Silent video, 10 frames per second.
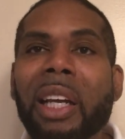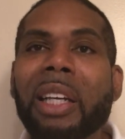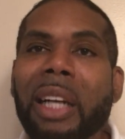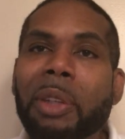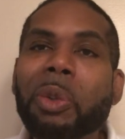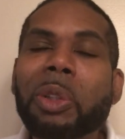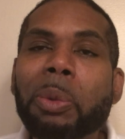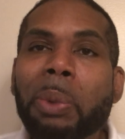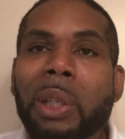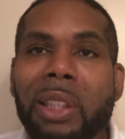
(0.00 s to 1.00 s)
and how you can
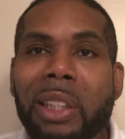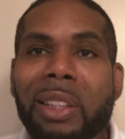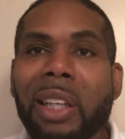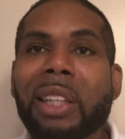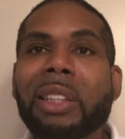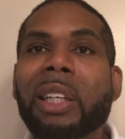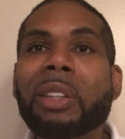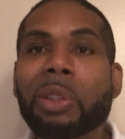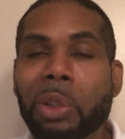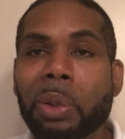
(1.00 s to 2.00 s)
speak these things
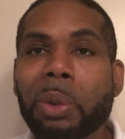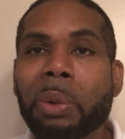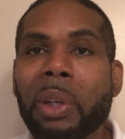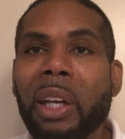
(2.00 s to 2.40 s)
into